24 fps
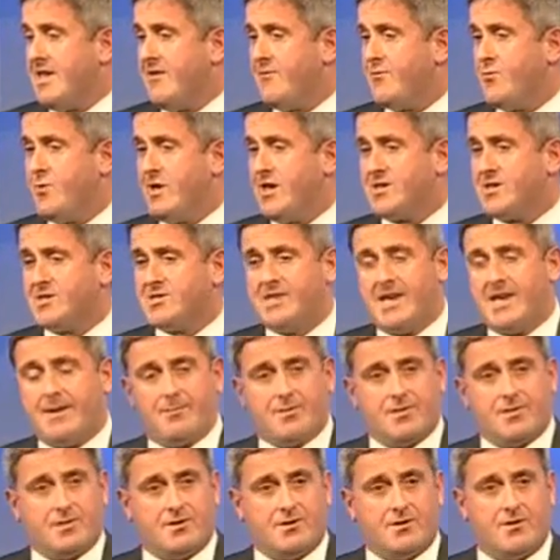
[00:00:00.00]
If we
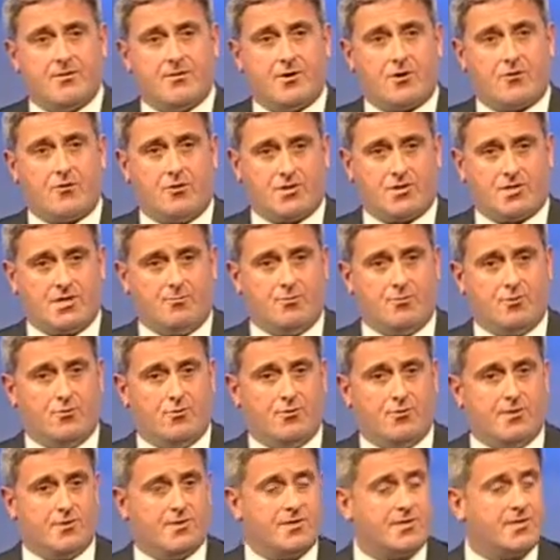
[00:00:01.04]
accept that crossing
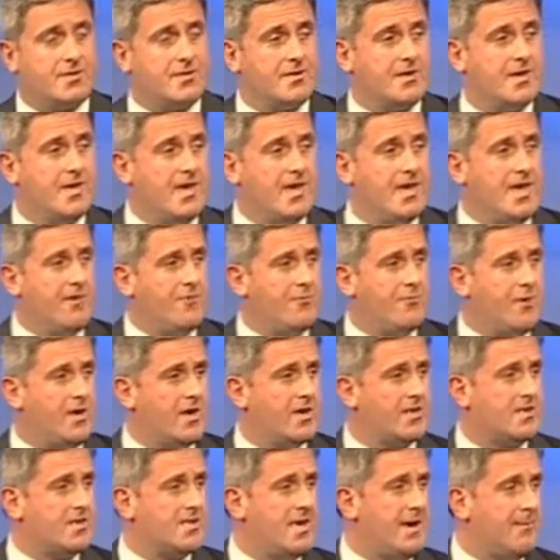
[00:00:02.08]
borders, if
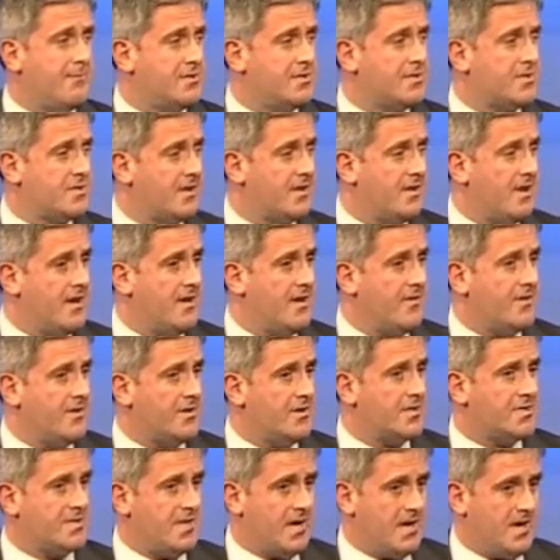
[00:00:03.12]
we accept
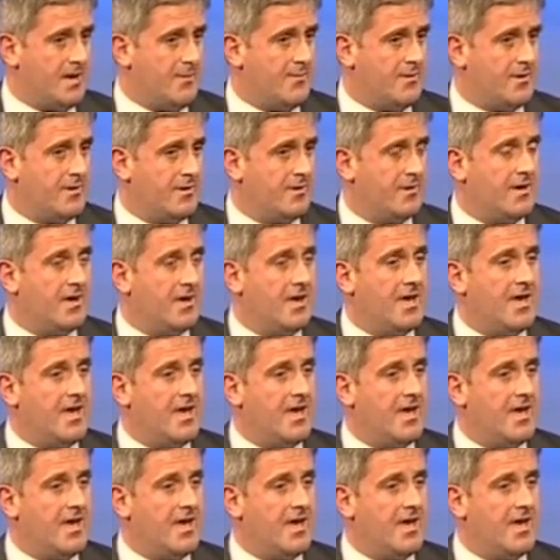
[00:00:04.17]
that cyber,